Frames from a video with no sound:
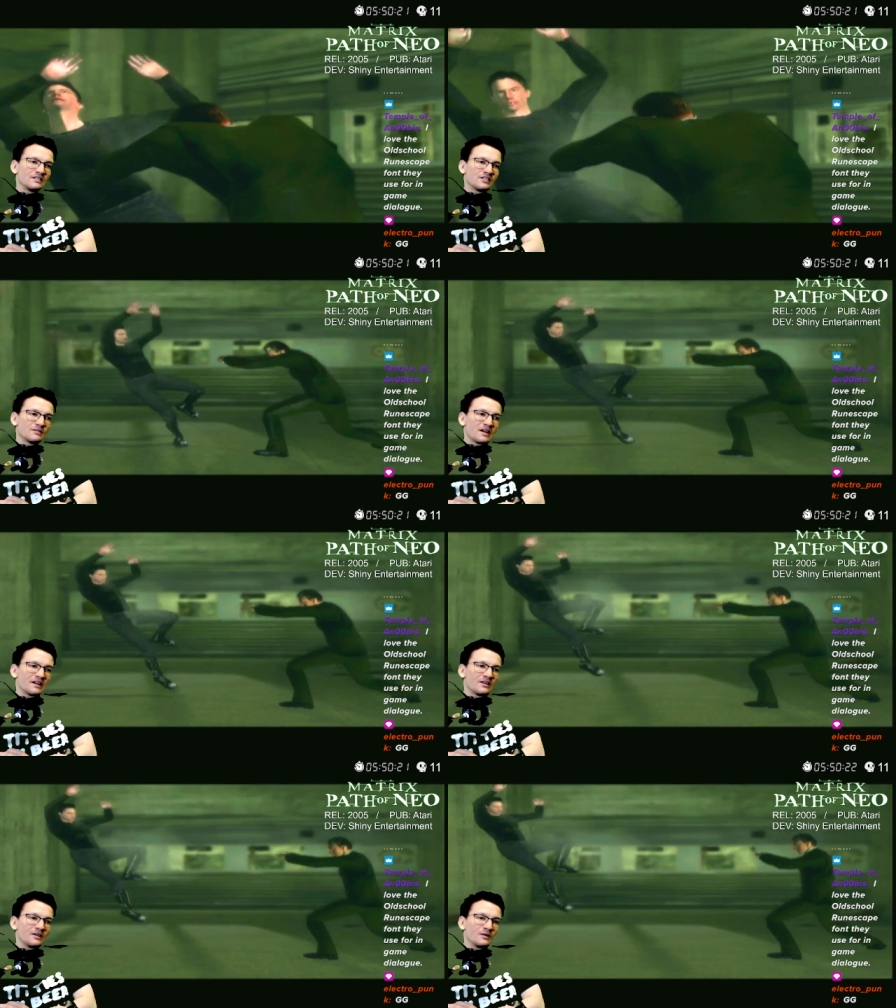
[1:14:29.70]

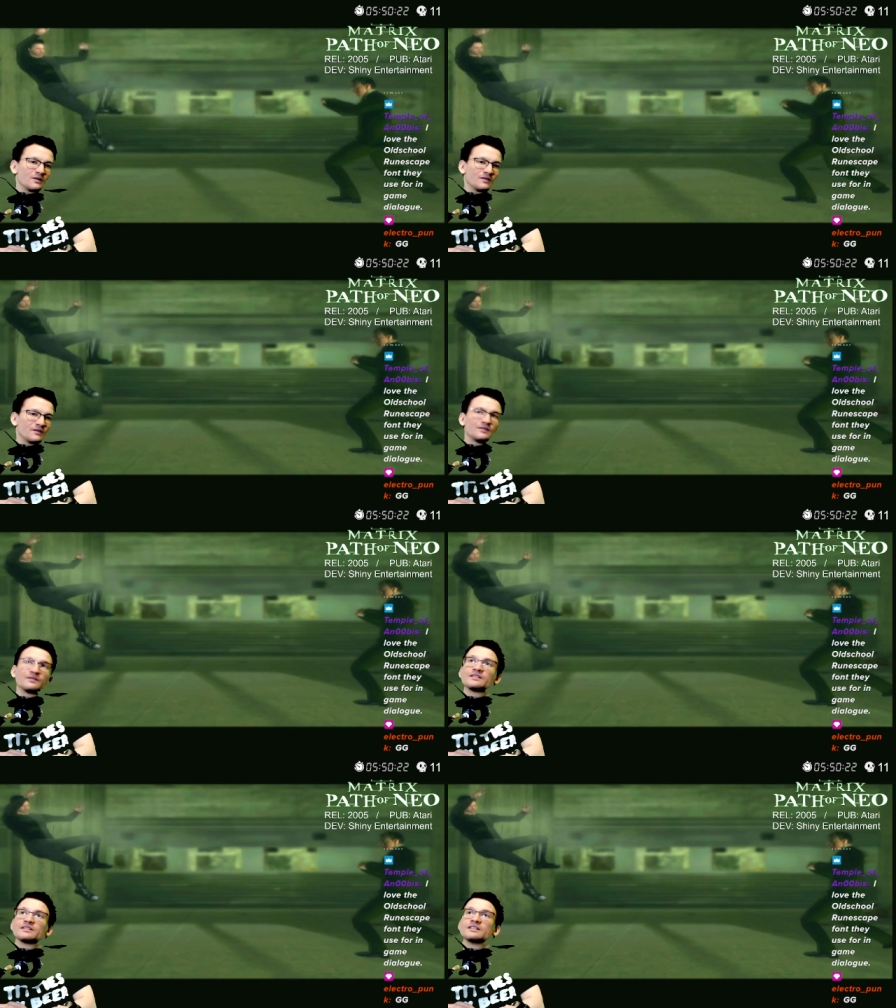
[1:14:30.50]
Smacko.
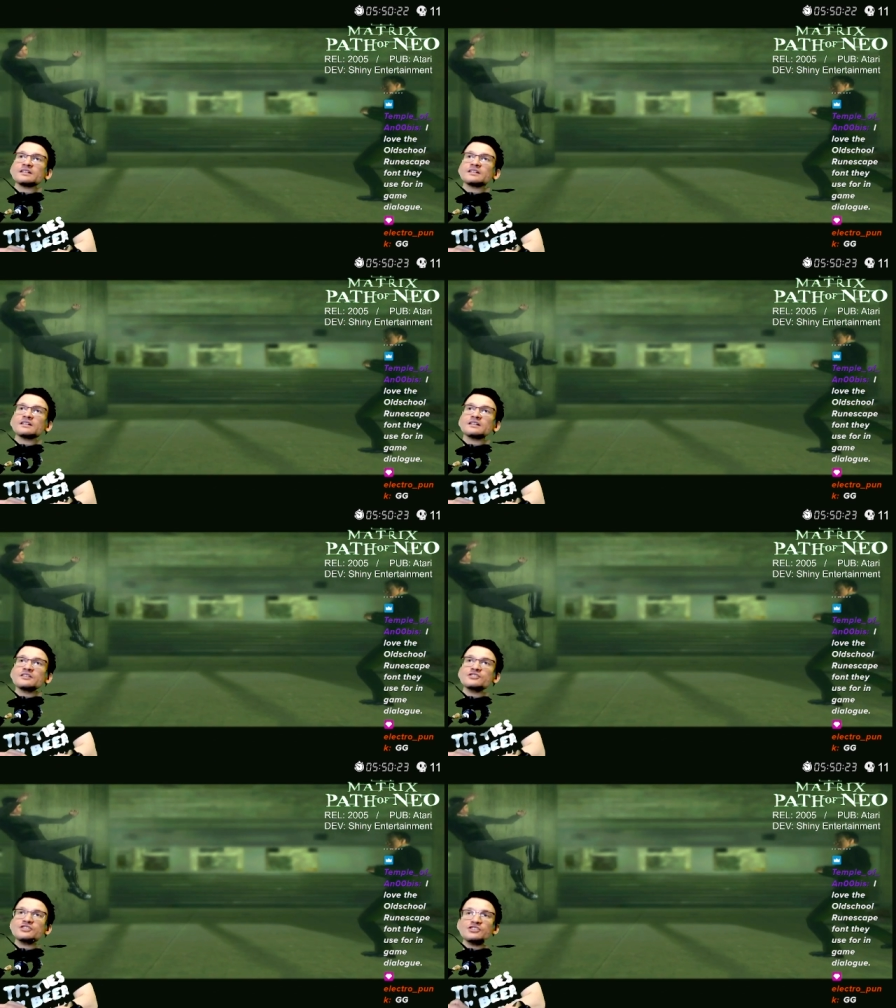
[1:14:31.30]

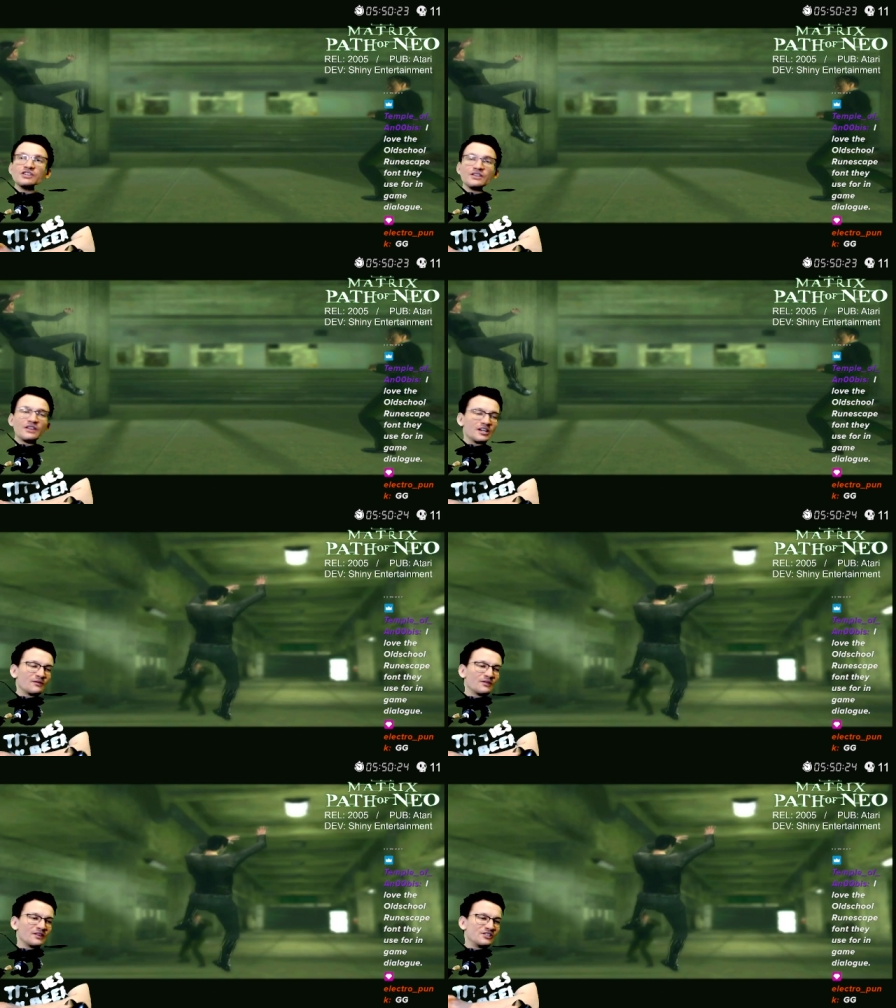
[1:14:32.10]
GG. Thank you
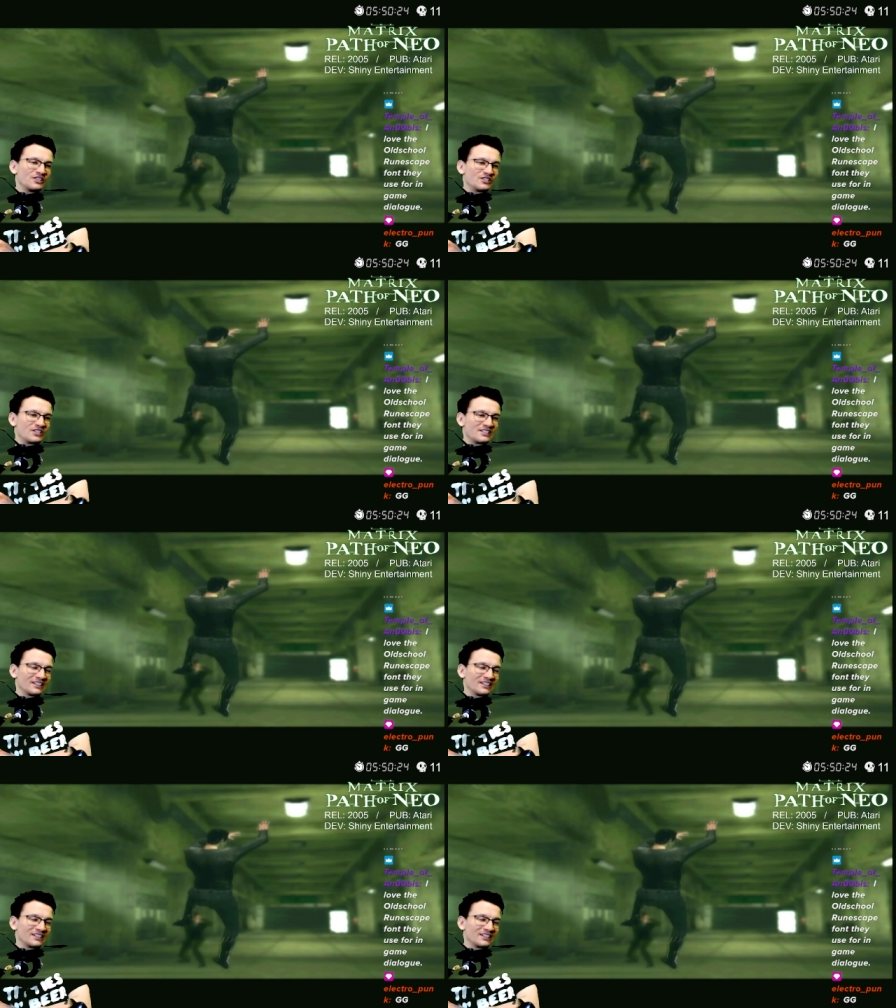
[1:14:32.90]
for the GG's,